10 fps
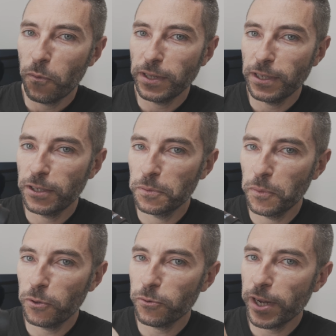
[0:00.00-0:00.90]
with this
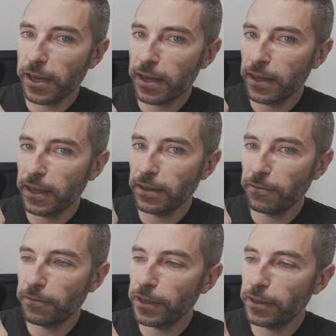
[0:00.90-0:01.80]
small ring in the
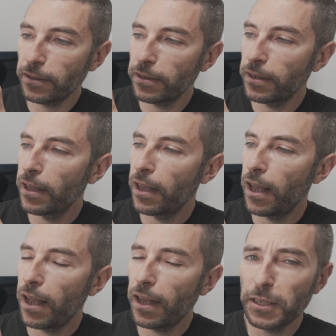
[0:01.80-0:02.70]
field,
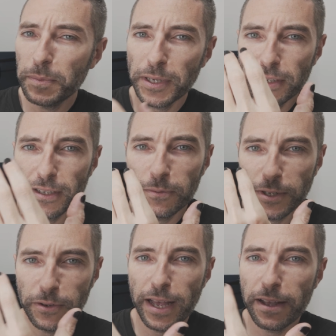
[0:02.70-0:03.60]
especially
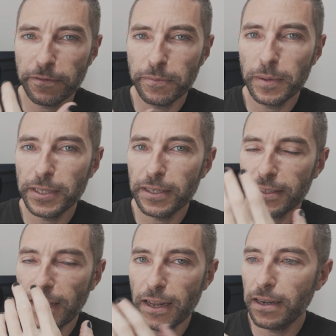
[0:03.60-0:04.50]
when you have maybe the
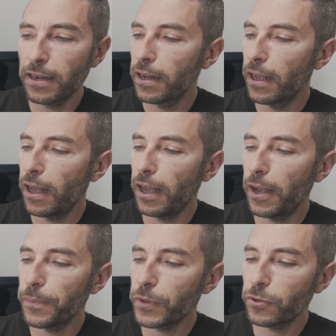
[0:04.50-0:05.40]
sun,
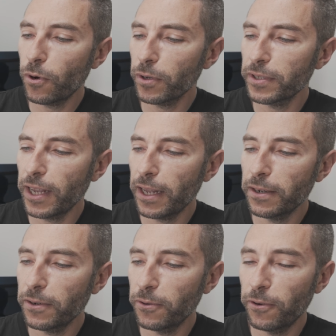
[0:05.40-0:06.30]
strong
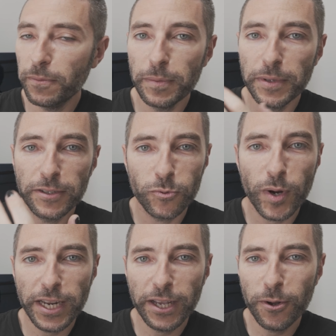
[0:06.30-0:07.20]
sun, or maybe it's
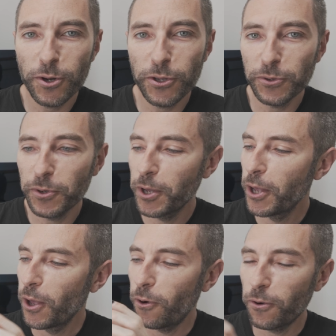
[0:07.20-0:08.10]
raining on you,
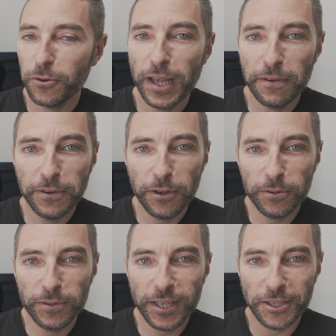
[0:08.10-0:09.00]
or you have
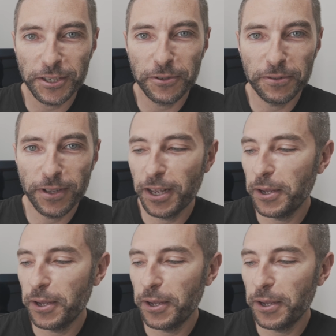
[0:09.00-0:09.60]
not such a good